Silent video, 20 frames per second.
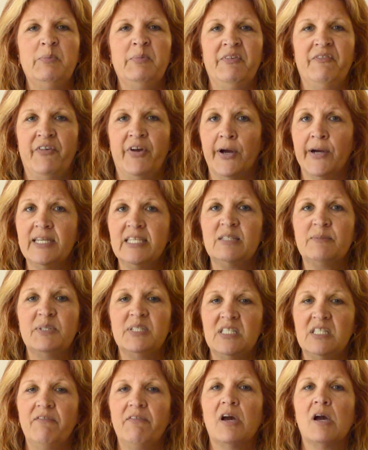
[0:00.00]
be very
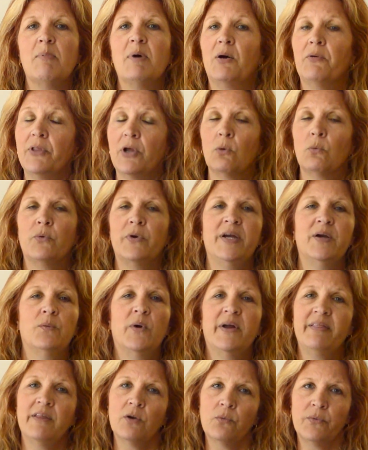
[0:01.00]
specific about
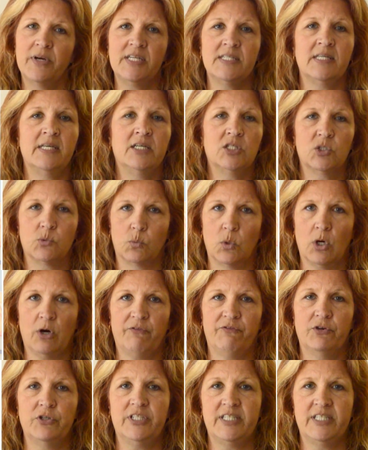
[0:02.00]
what their reasonings were for